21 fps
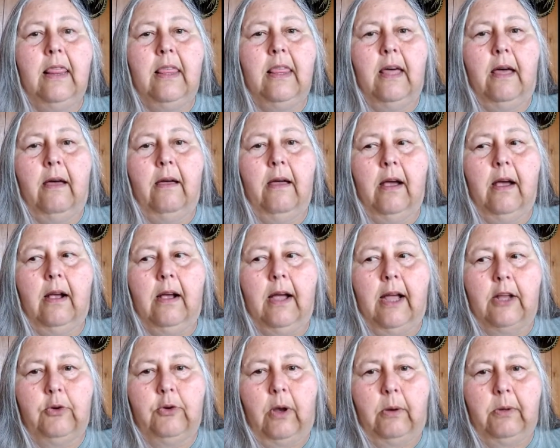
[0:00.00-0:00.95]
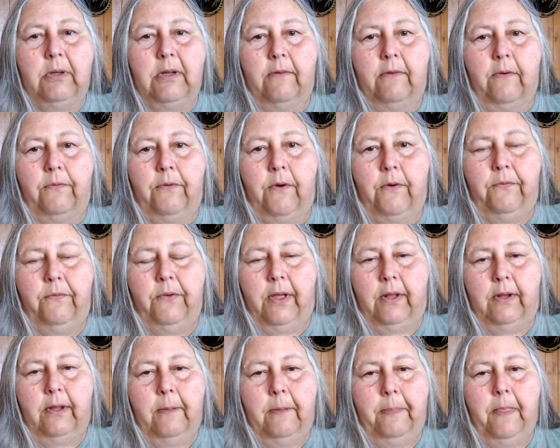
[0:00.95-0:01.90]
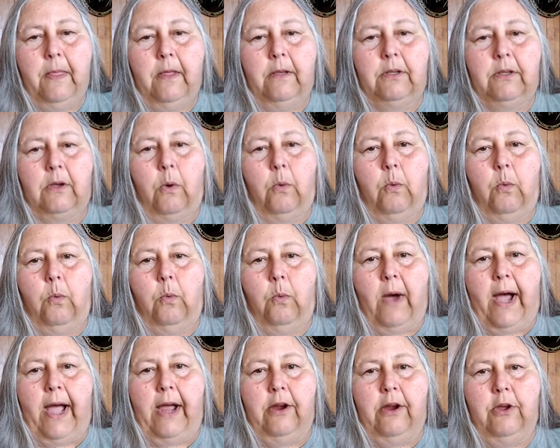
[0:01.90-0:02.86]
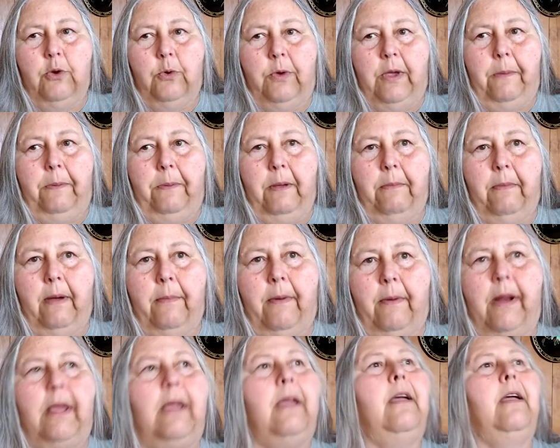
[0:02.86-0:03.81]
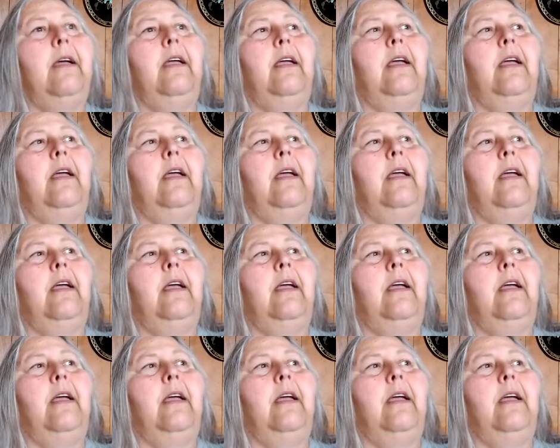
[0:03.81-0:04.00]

The contract was never fulfilled. So why are you keeping my money?